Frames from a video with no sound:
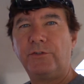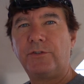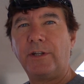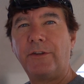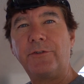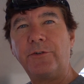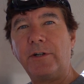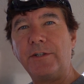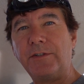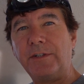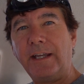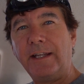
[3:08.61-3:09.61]
It's another
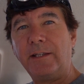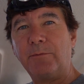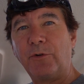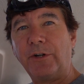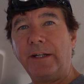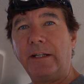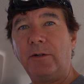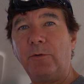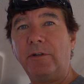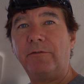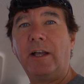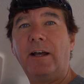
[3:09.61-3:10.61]
noisy day in the marina.
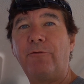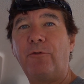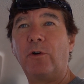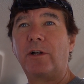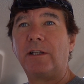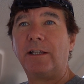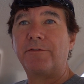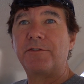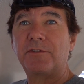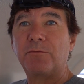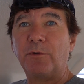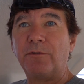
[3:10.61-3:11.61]
We've got
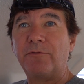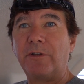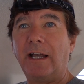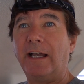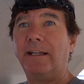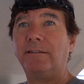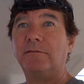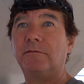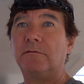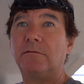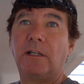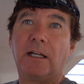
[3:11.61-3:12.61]
forklifts, we've got
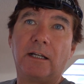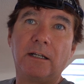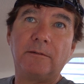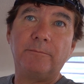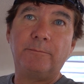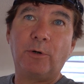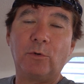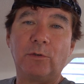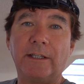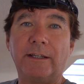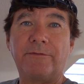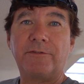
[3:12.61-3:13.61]
uh, boat
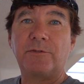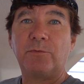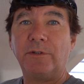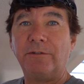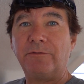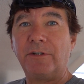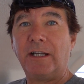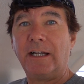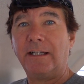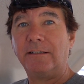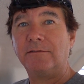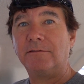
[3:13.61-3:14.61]
lifts, we've
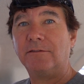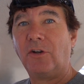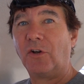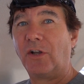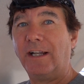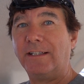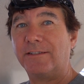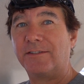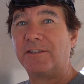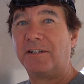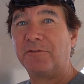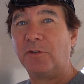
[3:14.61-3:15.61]
got all kinds of
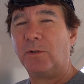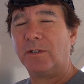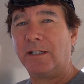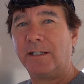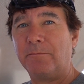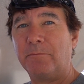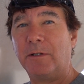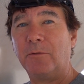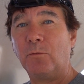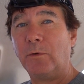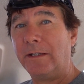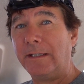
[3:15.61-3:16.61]
stuff going on, but
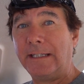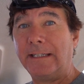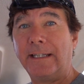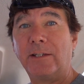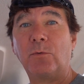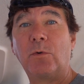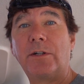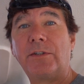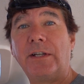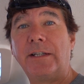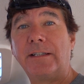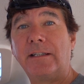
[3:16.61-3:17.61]
we need to get the work
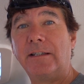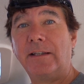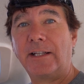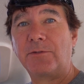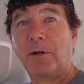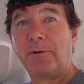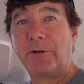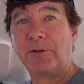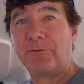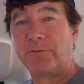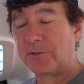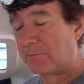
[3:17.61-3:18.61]
done, and that's why we're here
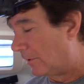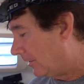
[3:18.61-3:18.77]
in the first